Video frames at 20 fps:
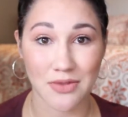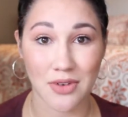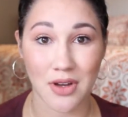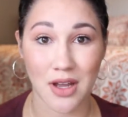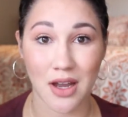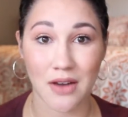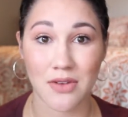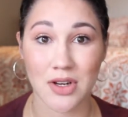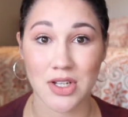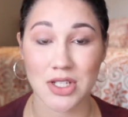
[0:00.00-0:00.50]
full
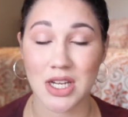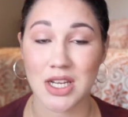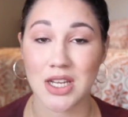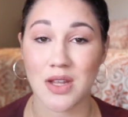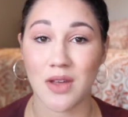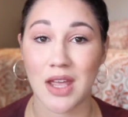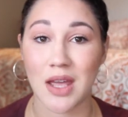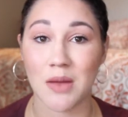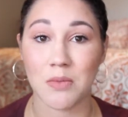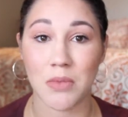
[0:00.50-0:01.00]
coverage, and
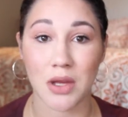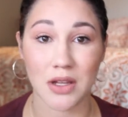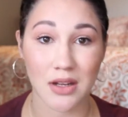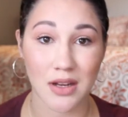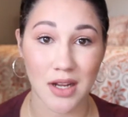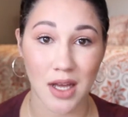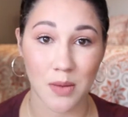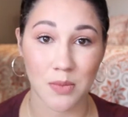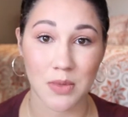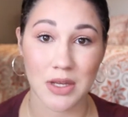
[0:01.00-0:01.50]
you can build
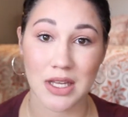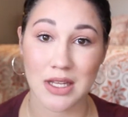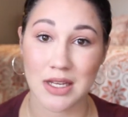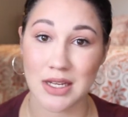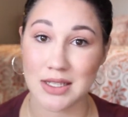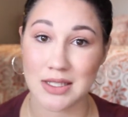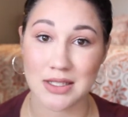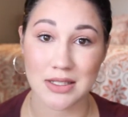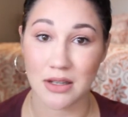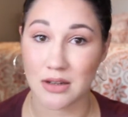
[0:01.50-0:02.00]
it up, and
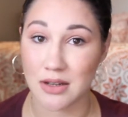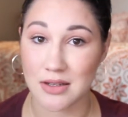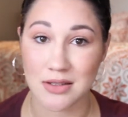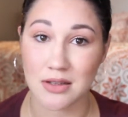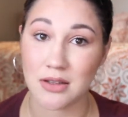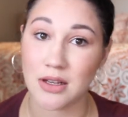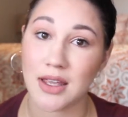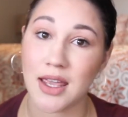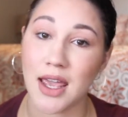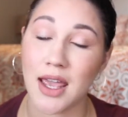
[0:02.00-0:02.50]
it still
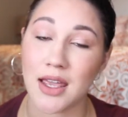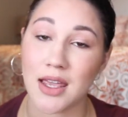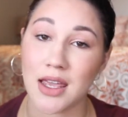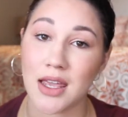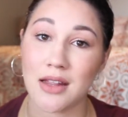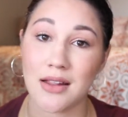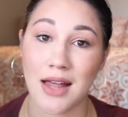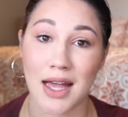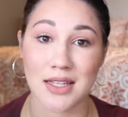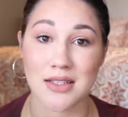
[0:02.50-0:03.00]
doesn't look cakey.
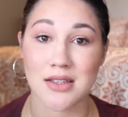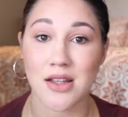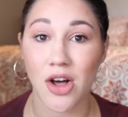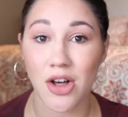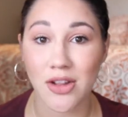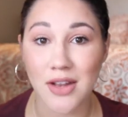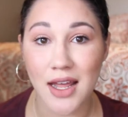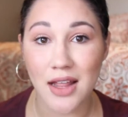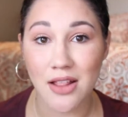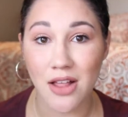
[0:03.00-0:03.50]
It lasts
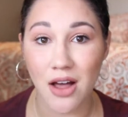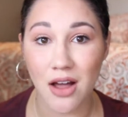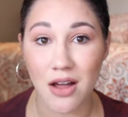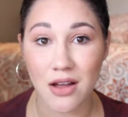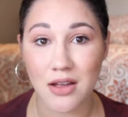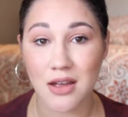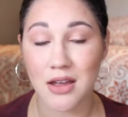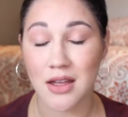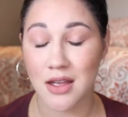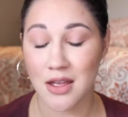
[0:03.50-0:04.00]
all day
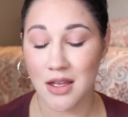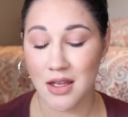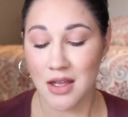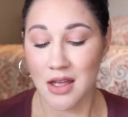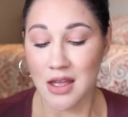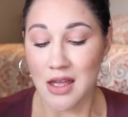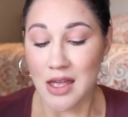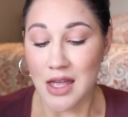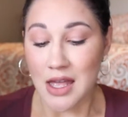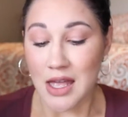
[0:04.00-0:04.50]
long,
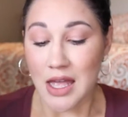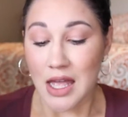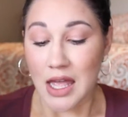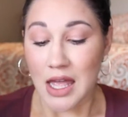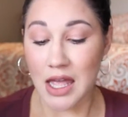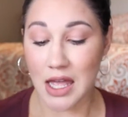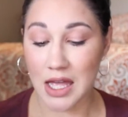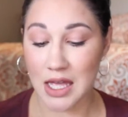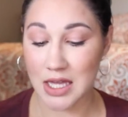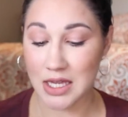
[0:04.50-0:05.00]

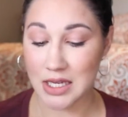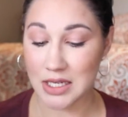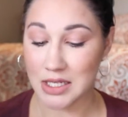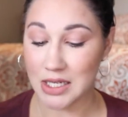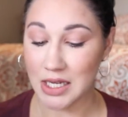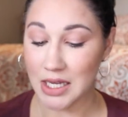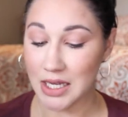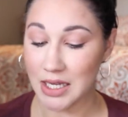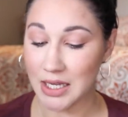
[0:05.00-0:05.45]
and